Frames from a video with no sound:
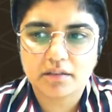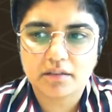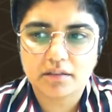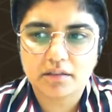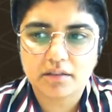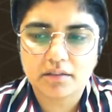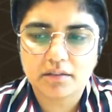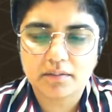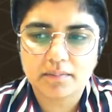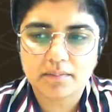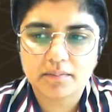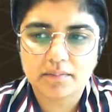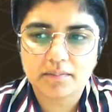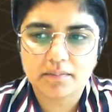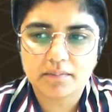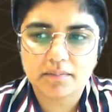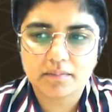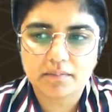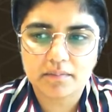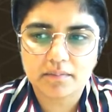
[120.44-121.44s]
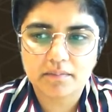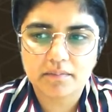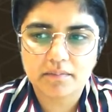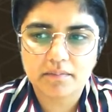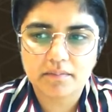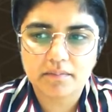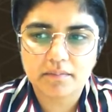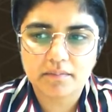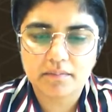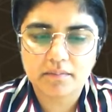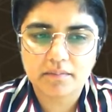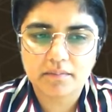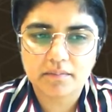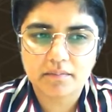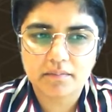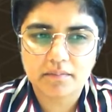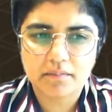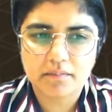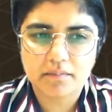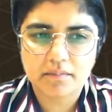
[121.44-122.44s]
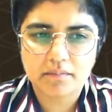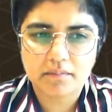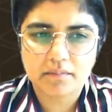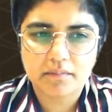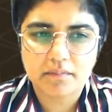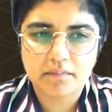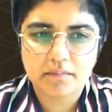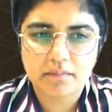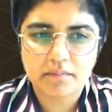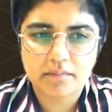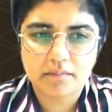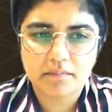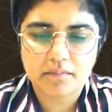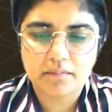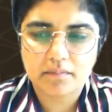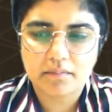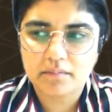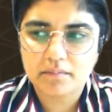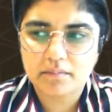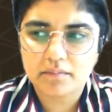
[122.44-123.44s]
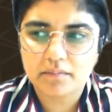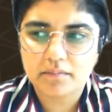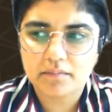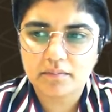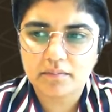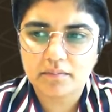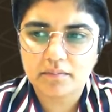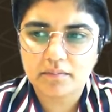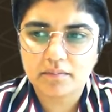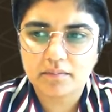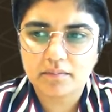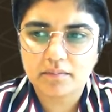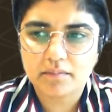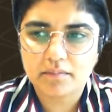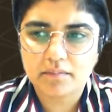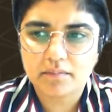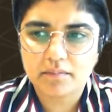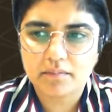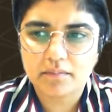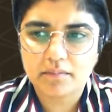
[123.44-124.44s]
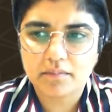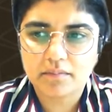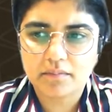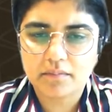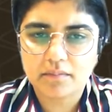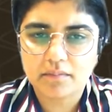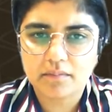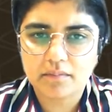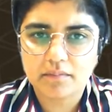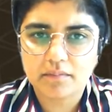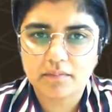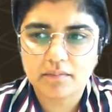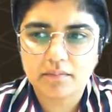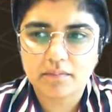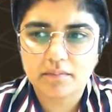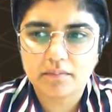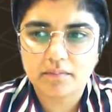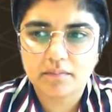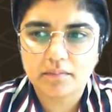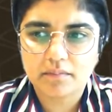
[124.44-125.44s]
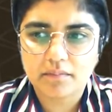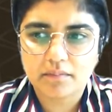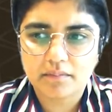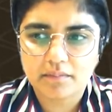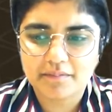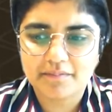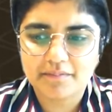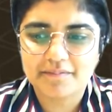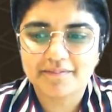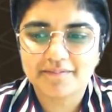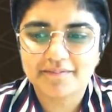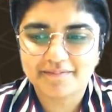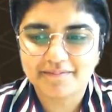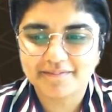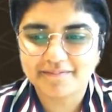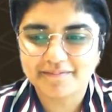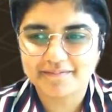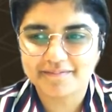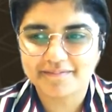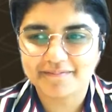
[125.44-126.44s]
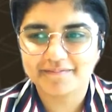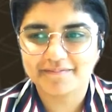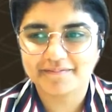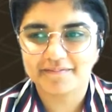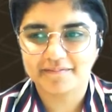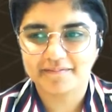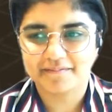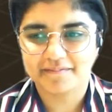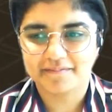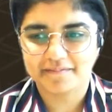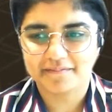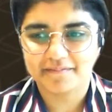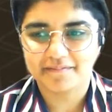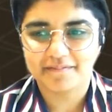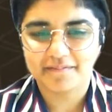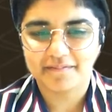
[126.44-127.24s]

The person shown says nothing.